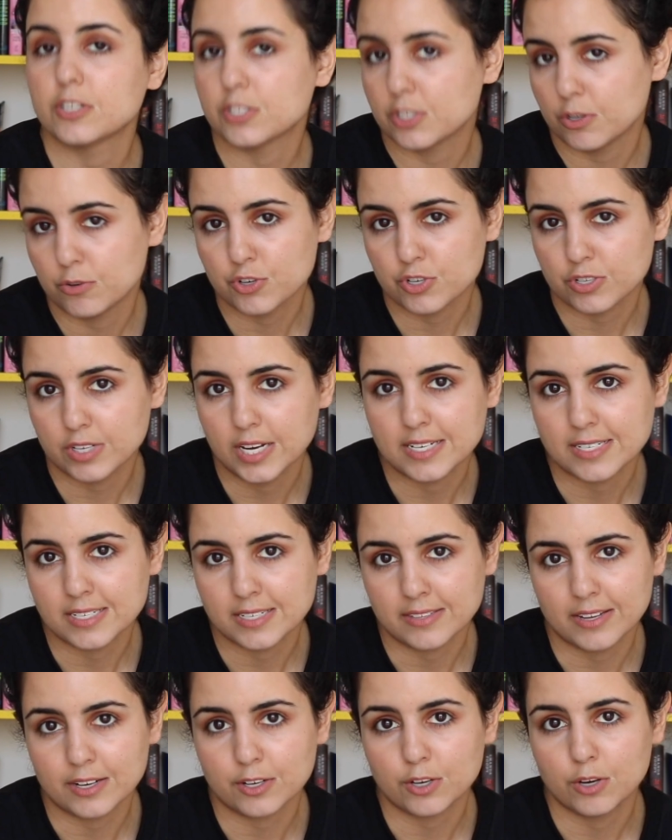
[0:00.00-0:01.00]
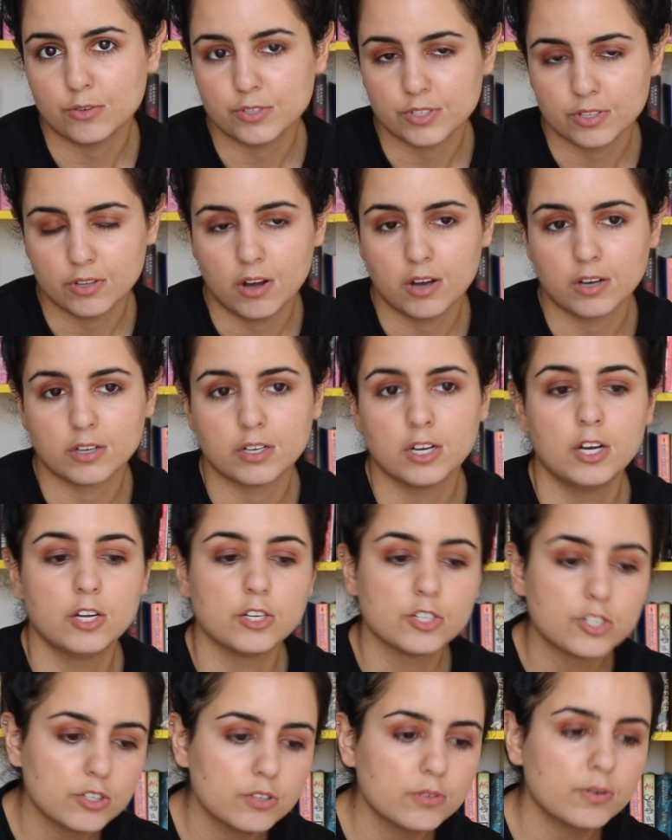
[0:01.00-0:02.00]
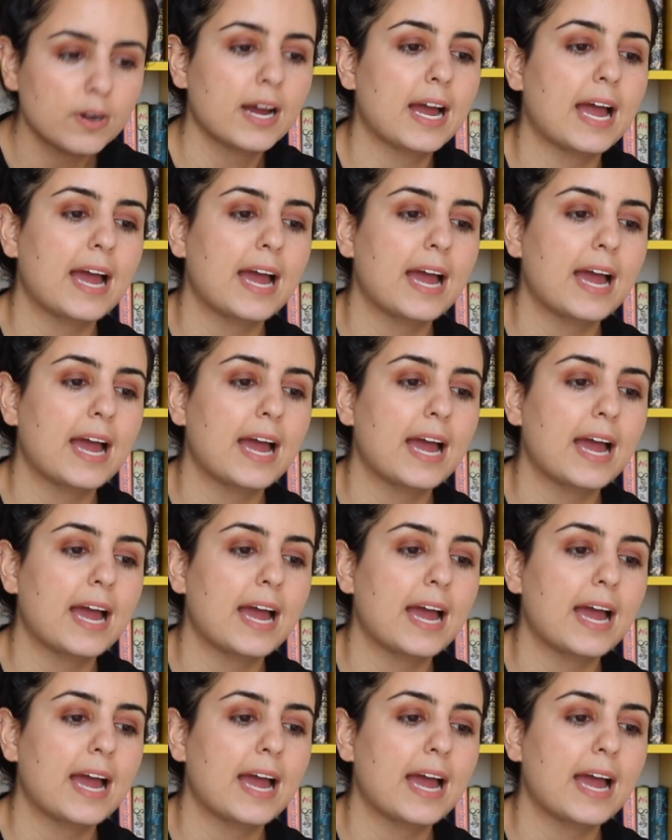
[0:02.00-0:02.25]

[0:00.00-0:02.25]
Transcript: of socializing that goes along too,